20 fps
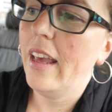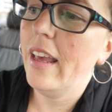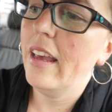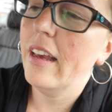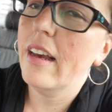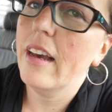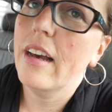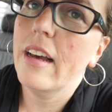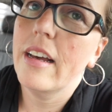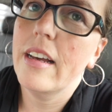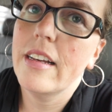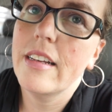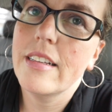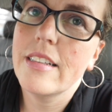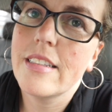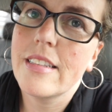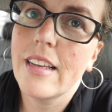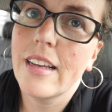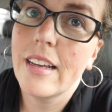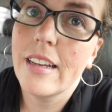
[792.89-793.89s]
Hey,
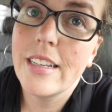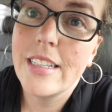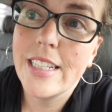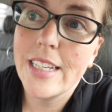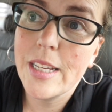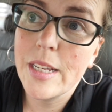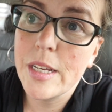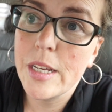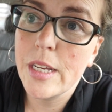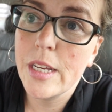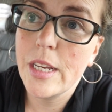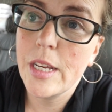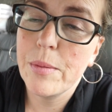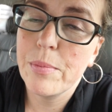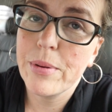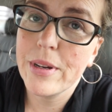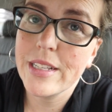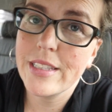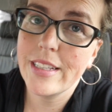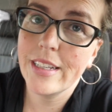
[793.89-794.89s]
guys.
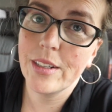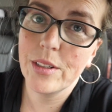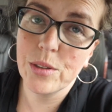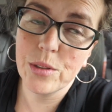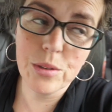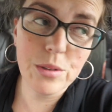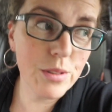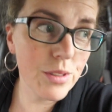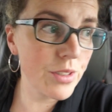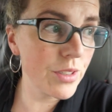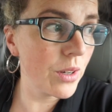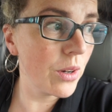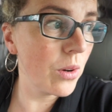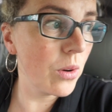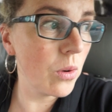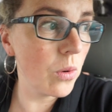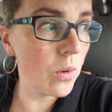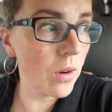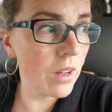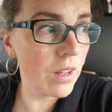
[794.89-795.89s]
Depressing news.
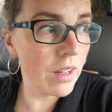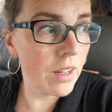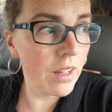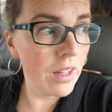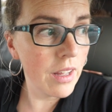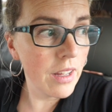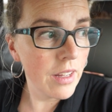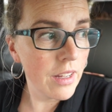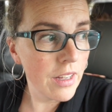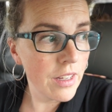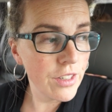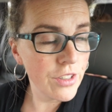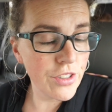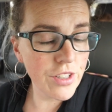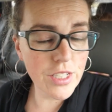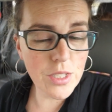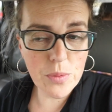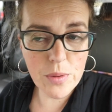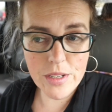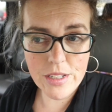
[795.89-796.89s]
So,
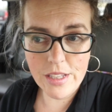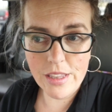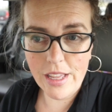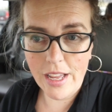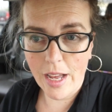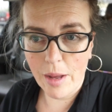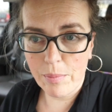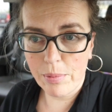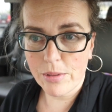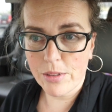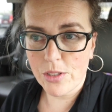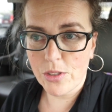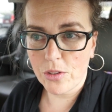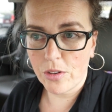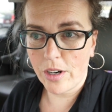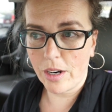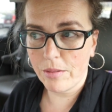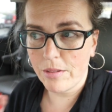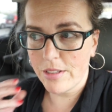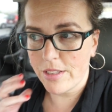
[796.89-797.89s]
just went to the Apple
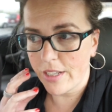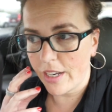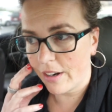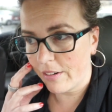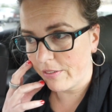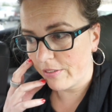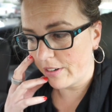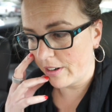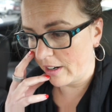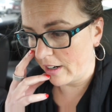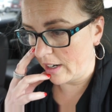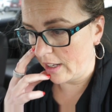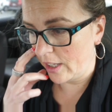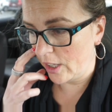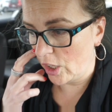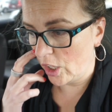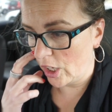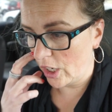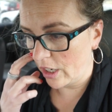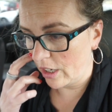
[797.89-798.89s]
store. I was there for a
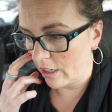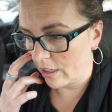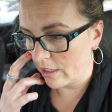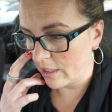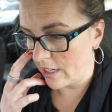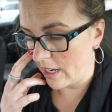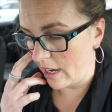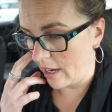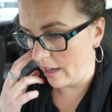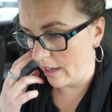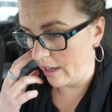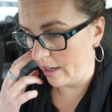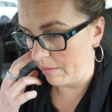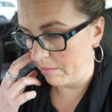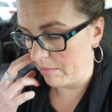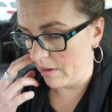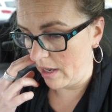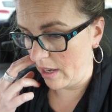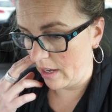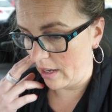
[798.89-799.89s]
long
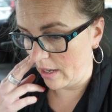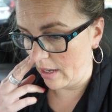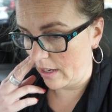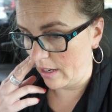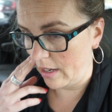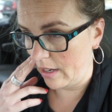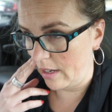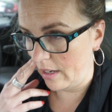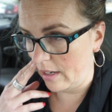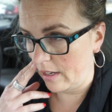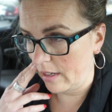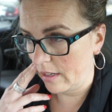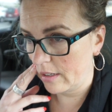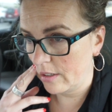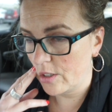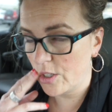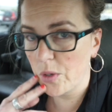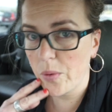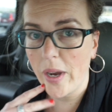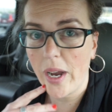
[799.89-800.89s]
time.
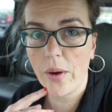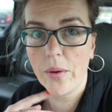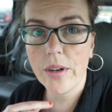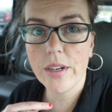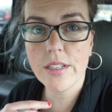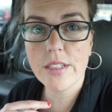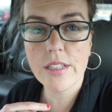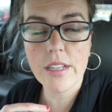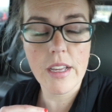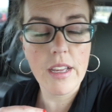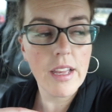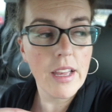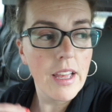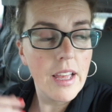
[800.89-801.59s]
2 hours.